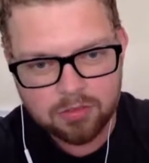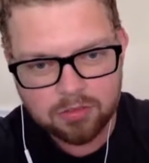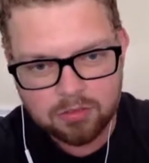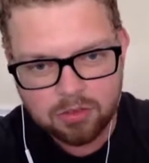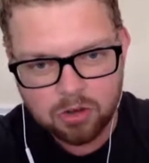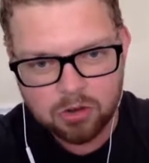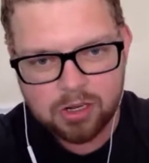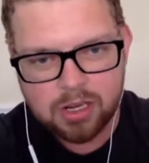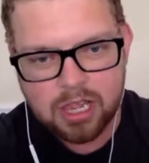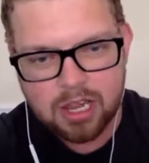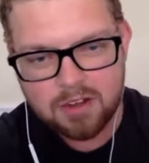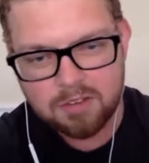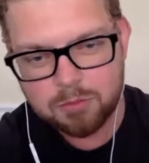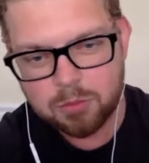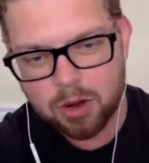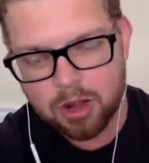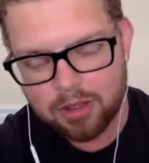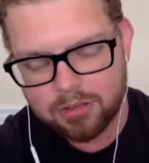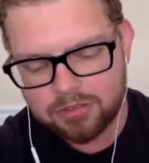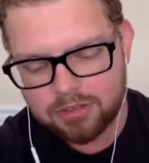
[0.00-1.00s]
creative
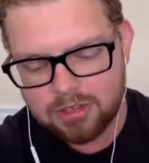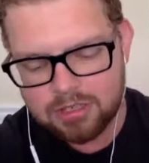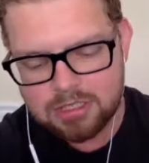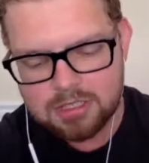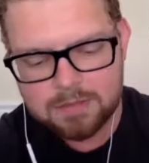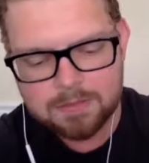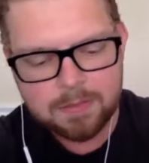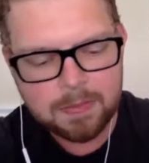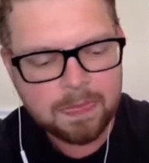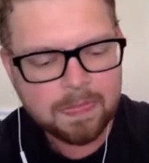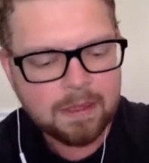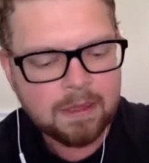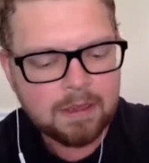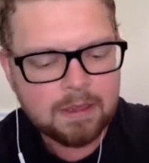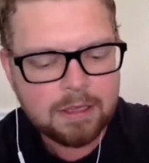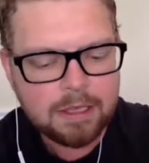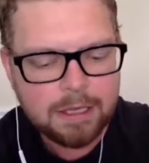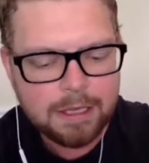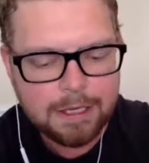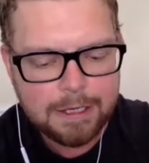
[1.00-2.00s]
process,
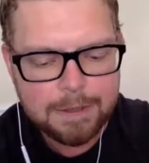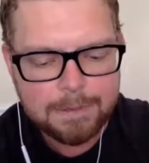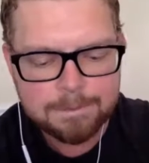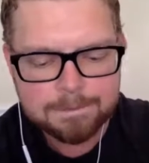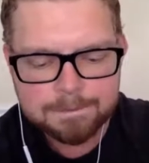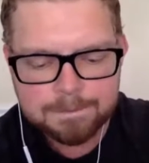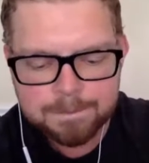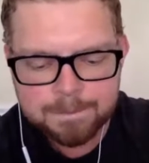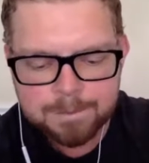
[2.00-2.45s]
and